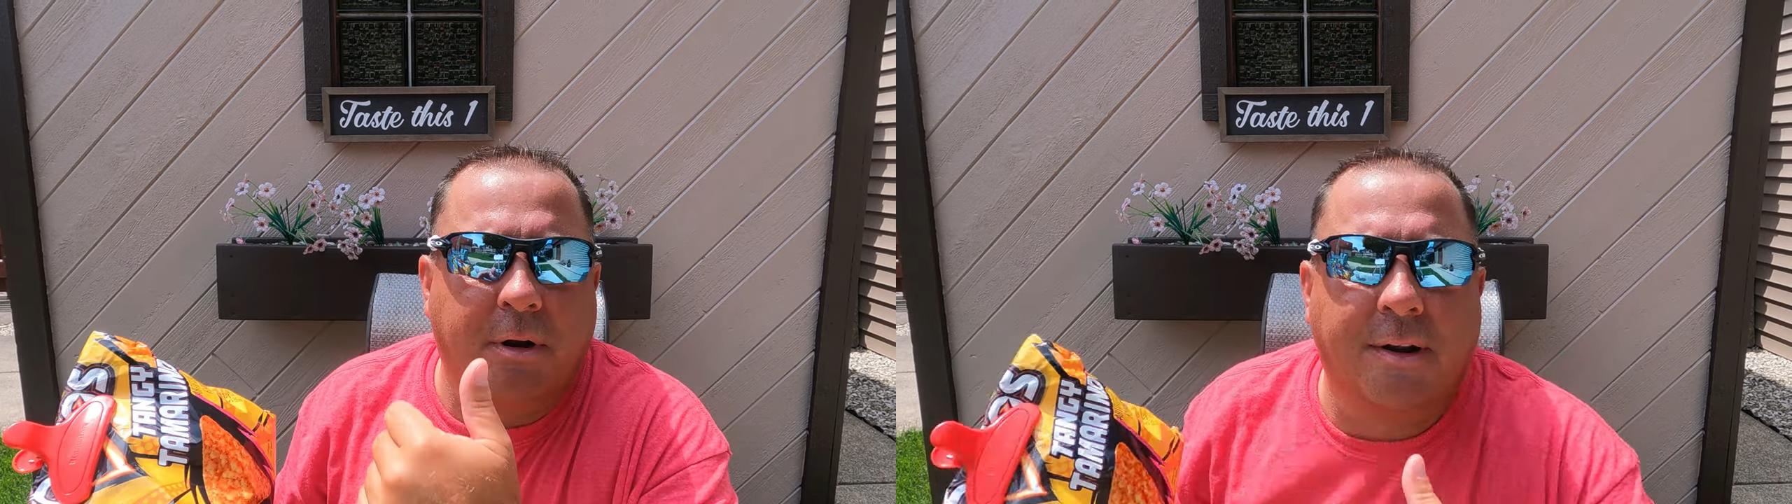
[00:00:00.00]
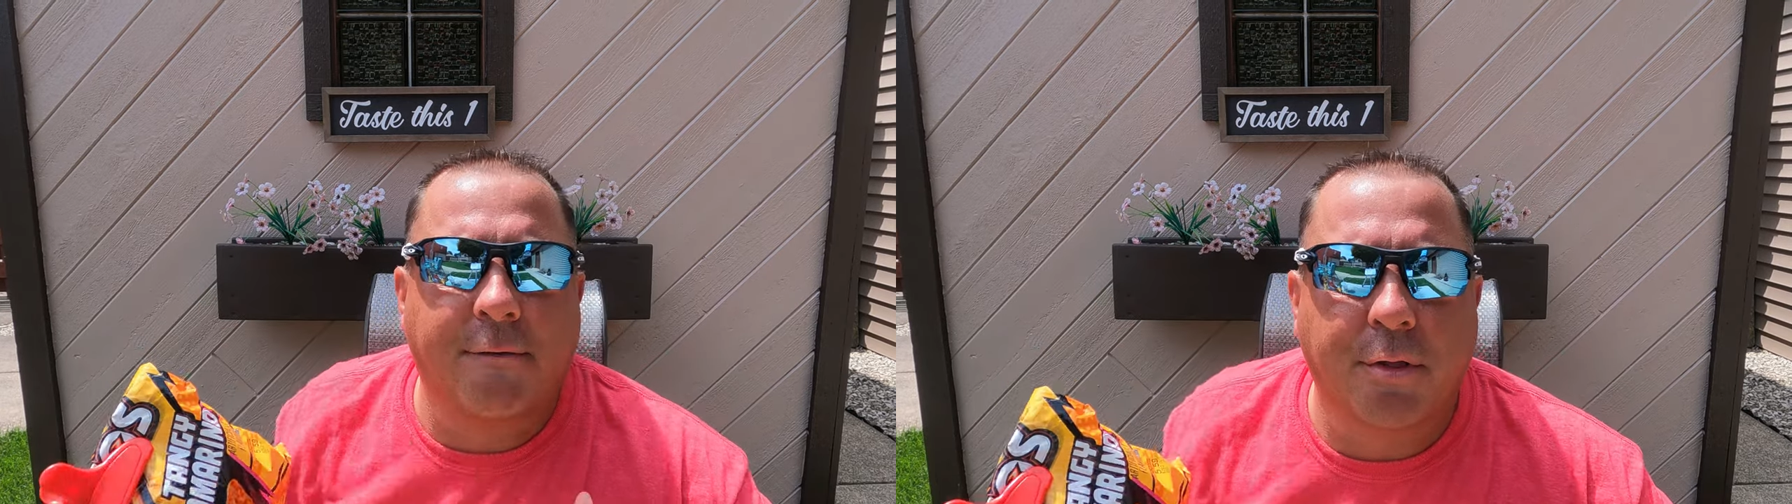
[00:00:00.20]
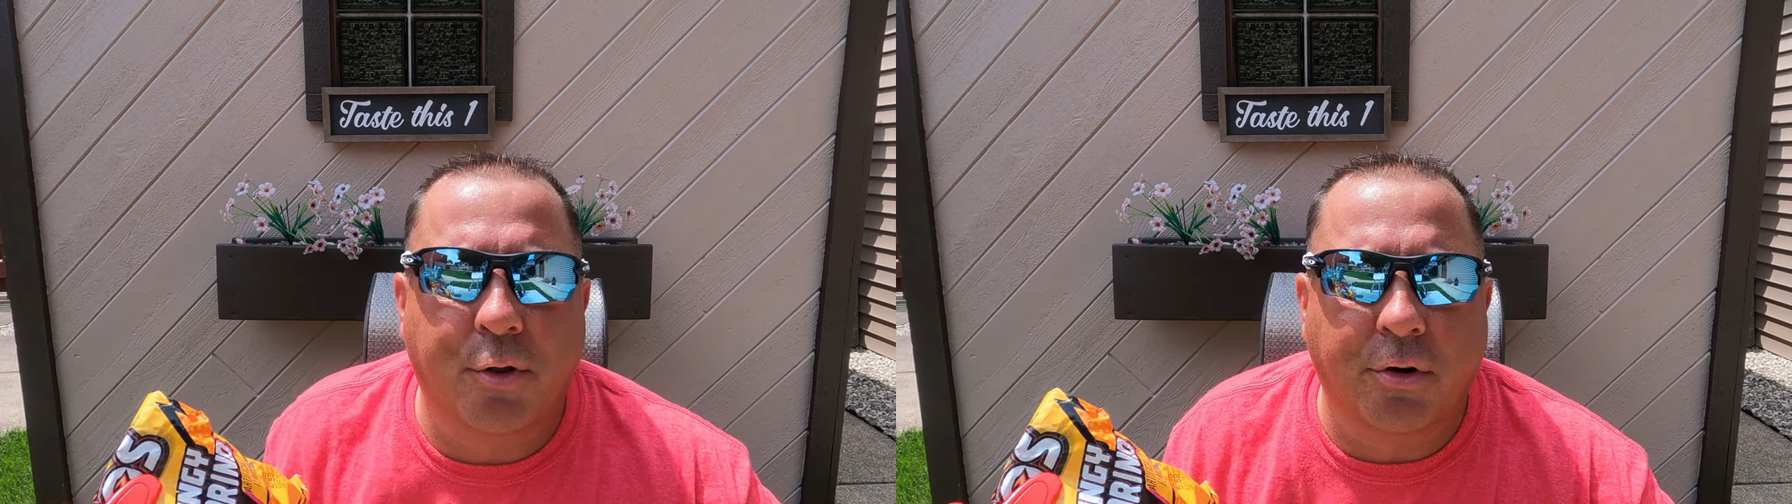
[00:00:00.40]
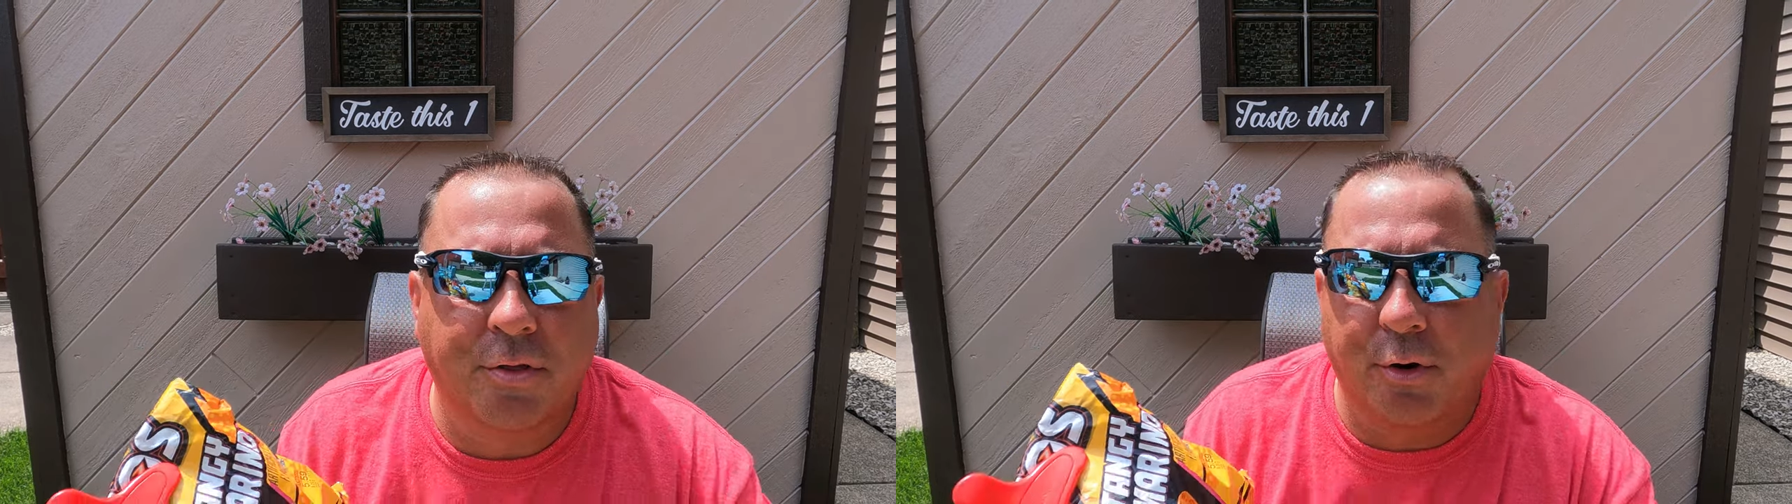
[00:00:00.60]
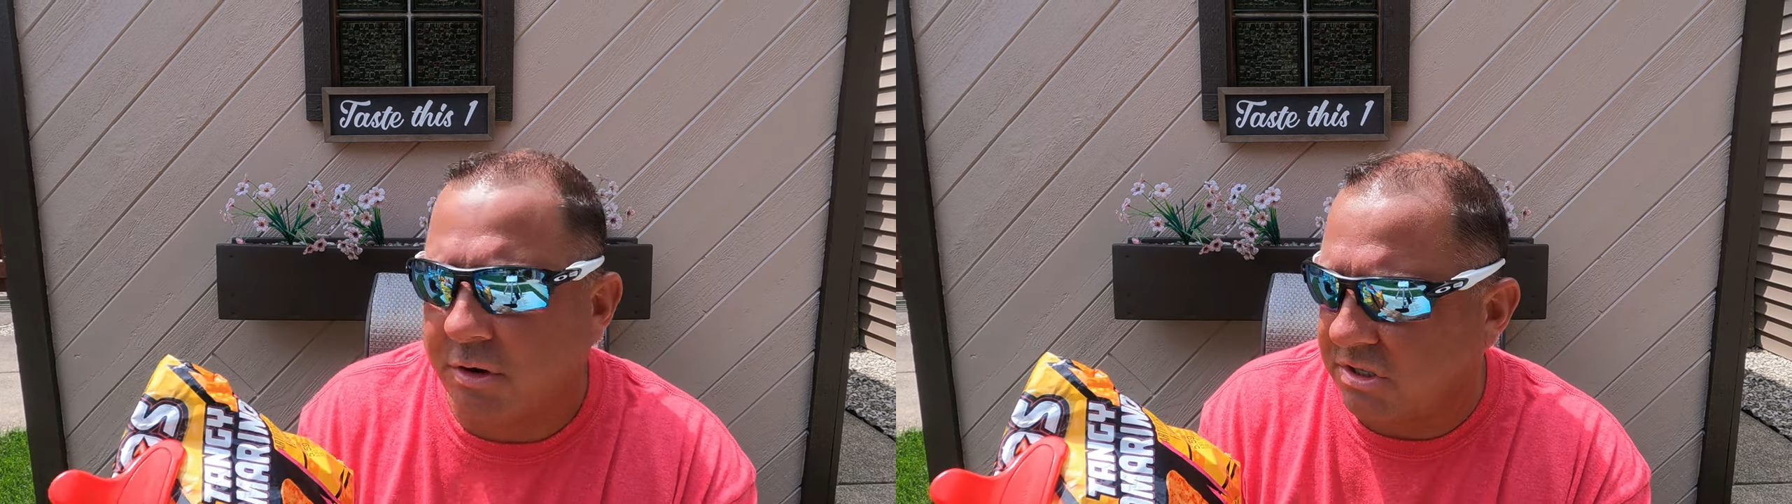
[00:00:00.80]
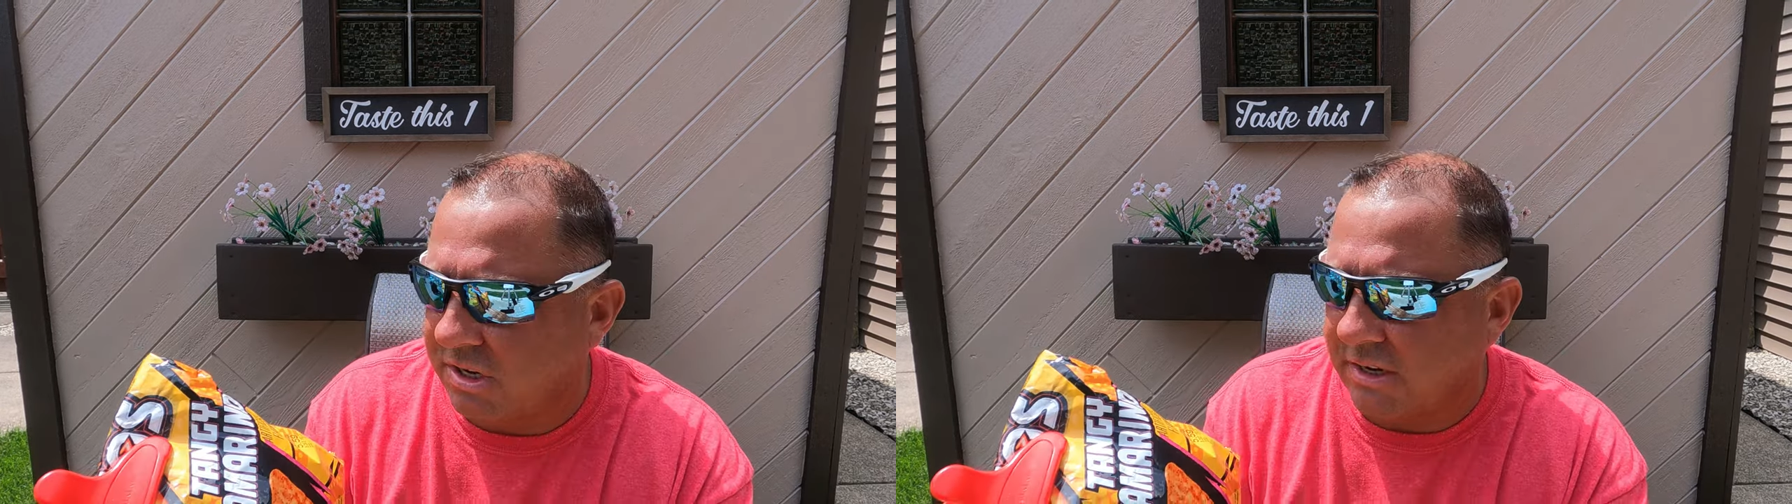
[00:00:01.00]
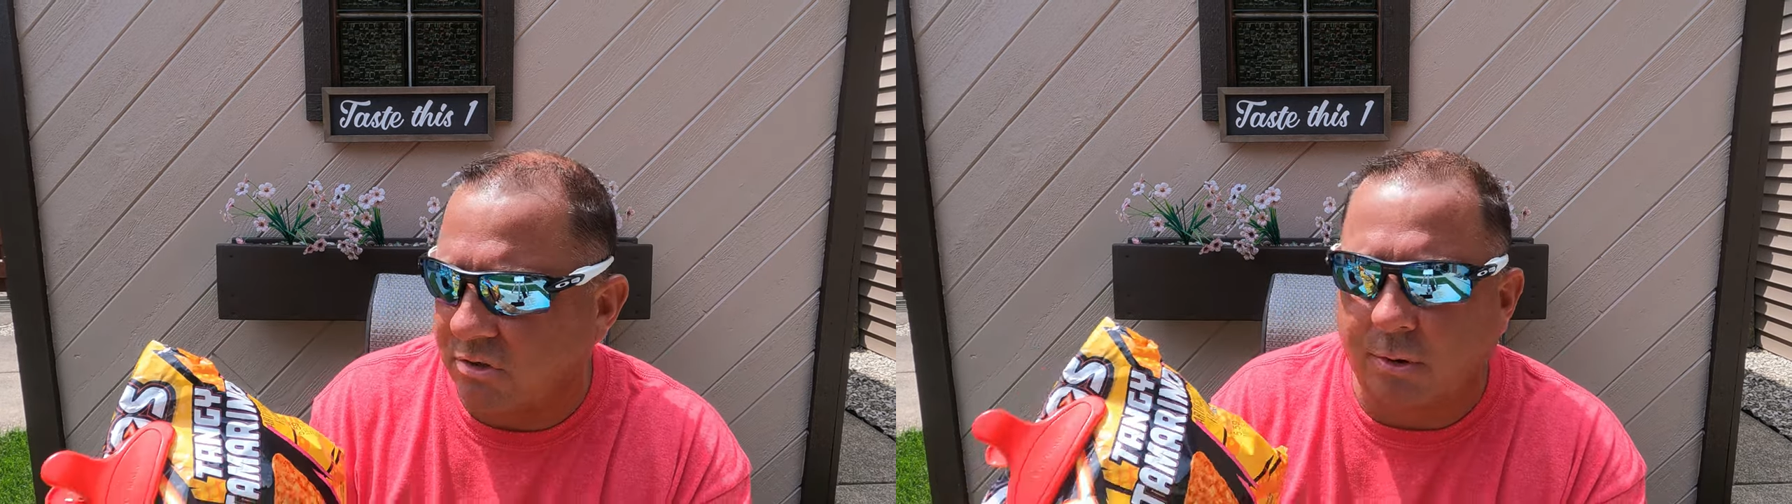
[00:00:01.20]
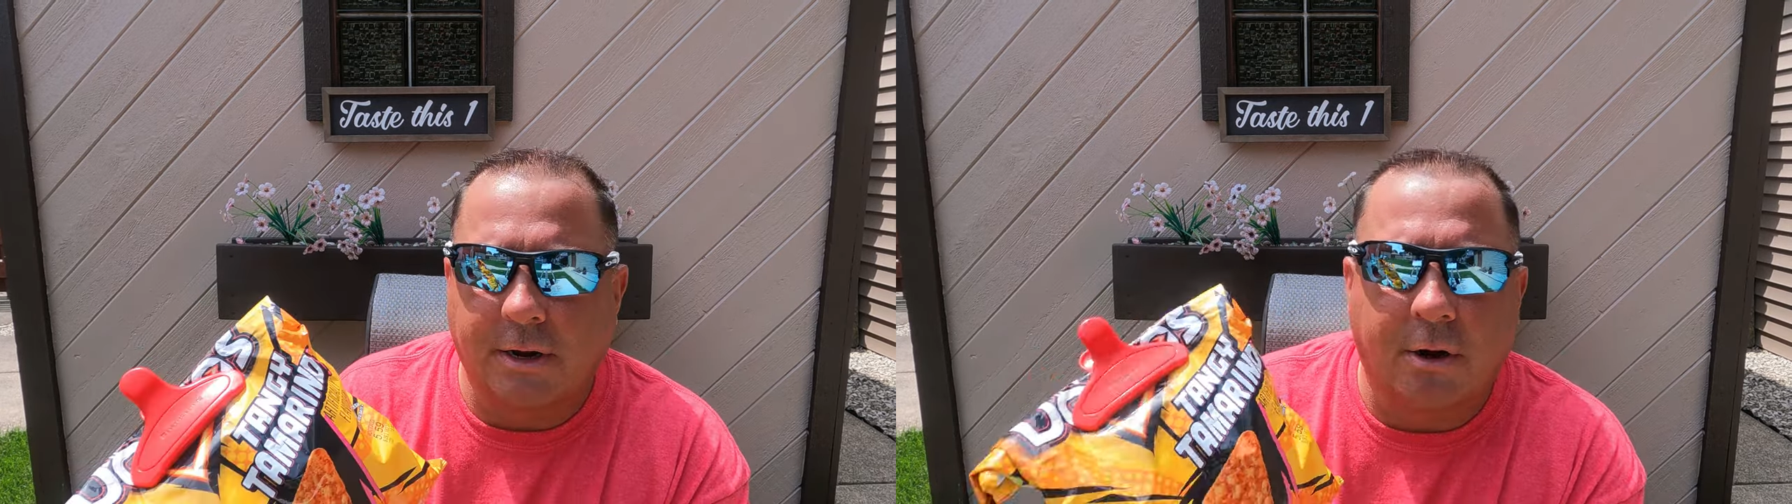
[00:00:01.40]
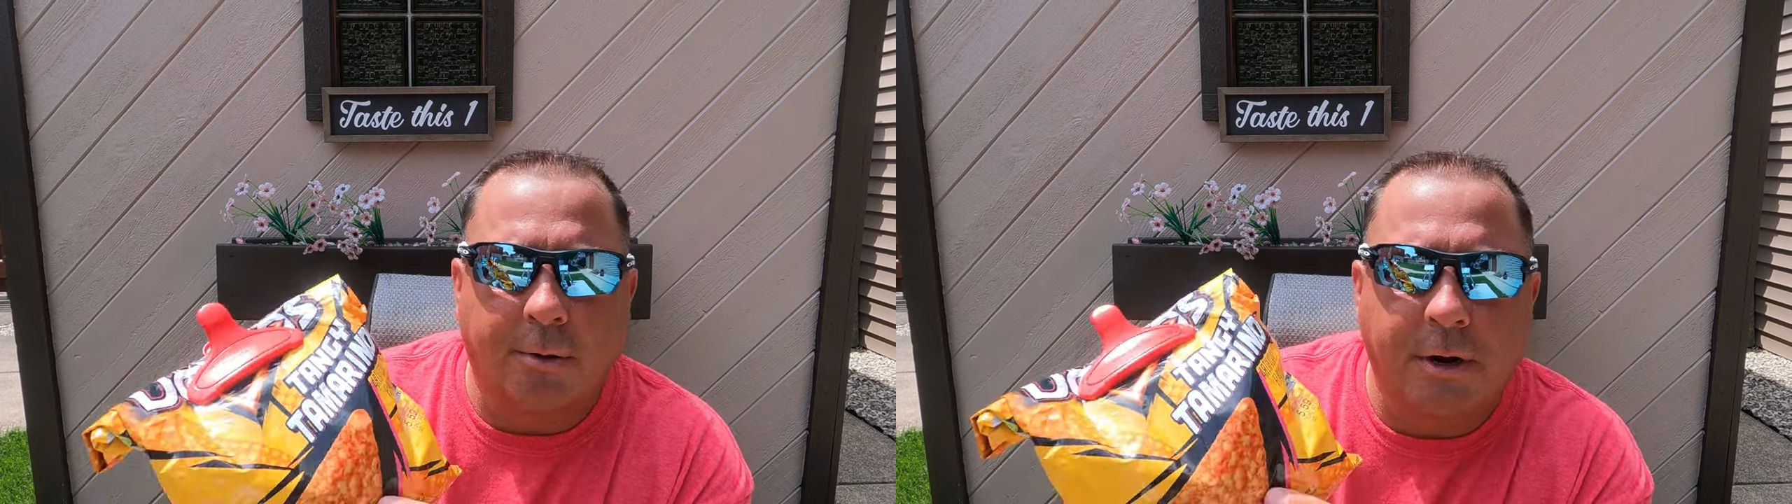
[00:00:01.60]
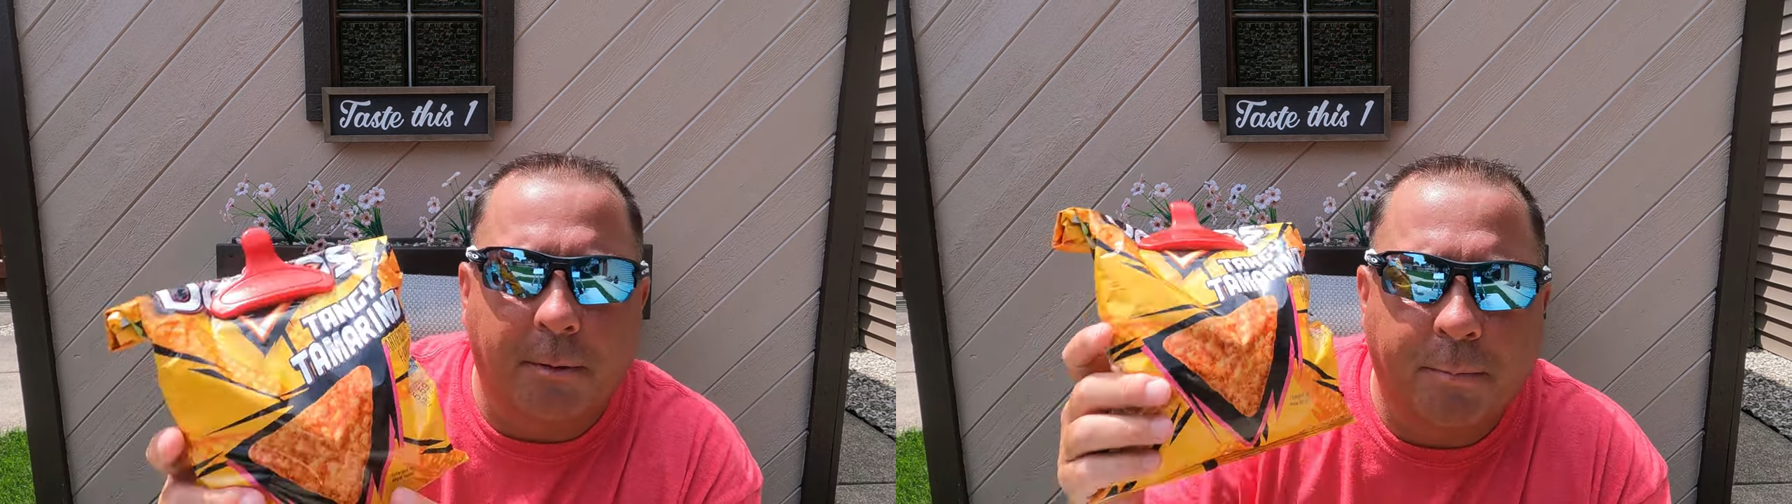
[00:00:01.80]
every 30 seconds, so I got to
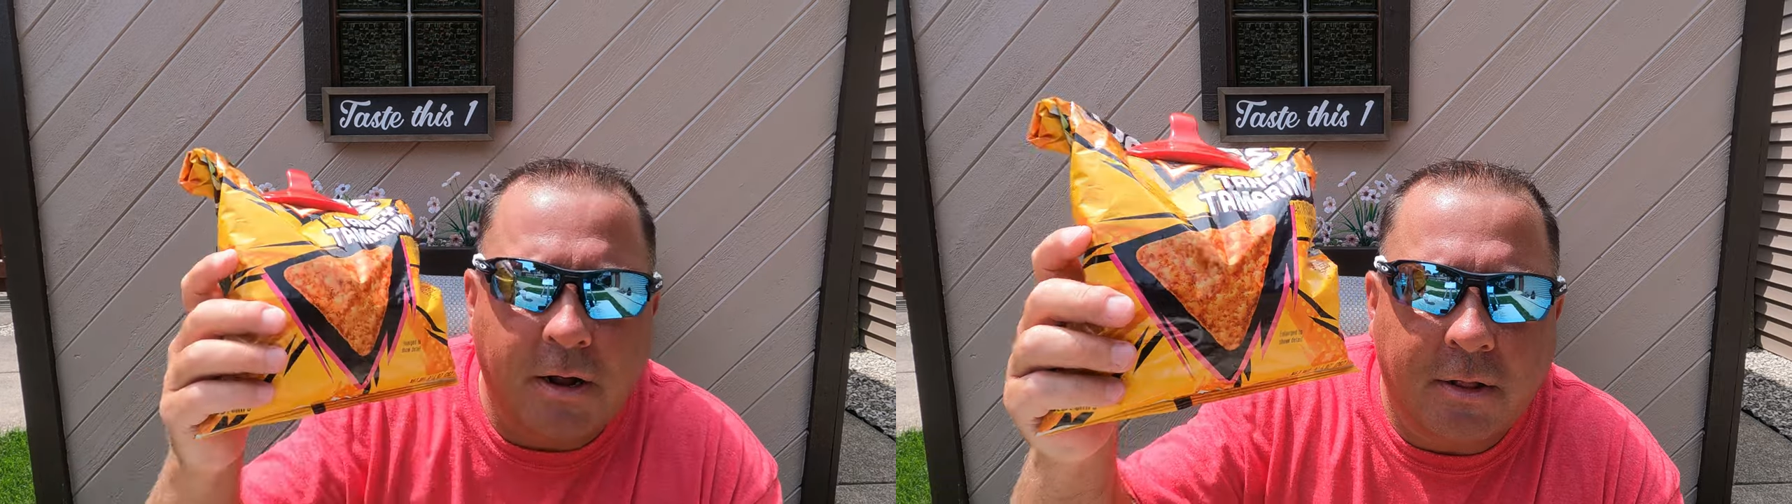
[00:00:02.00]
hurry up.